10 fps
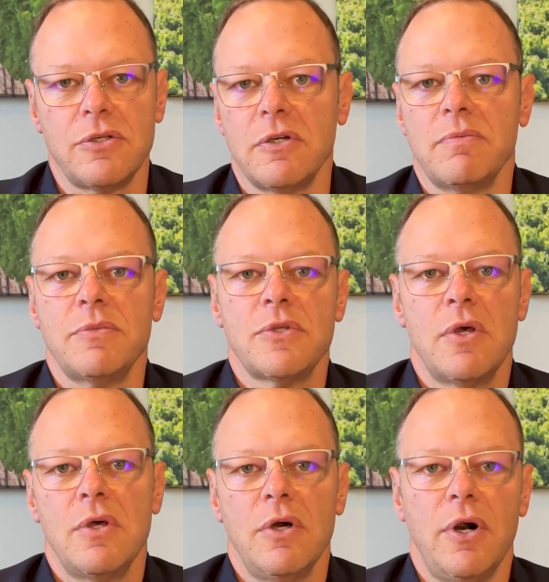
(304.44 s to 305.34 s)
terms
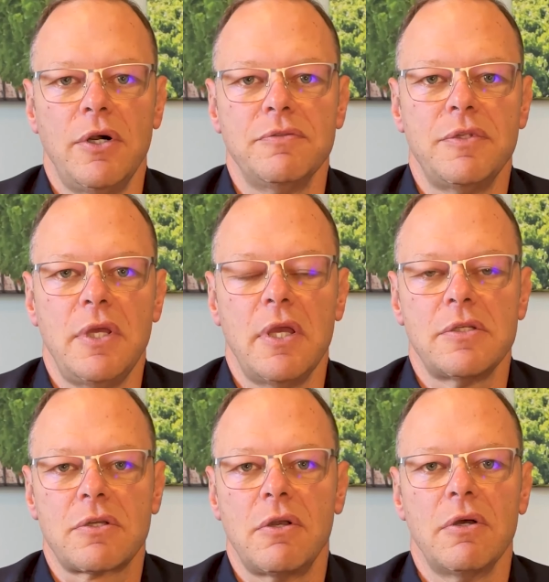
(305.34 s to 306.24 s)
of the
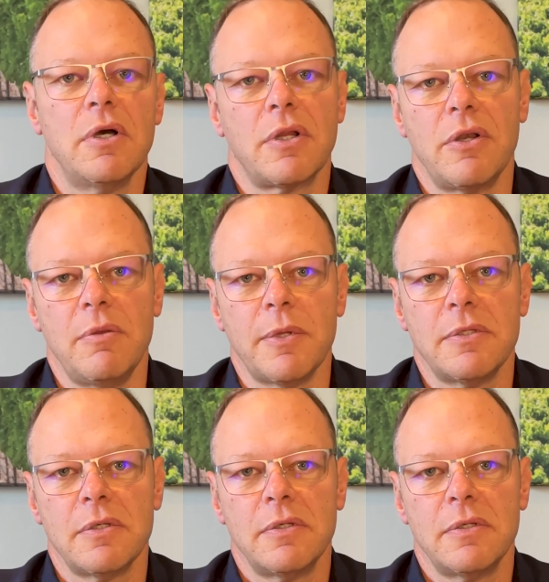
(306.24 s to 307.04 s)
escrow agreement.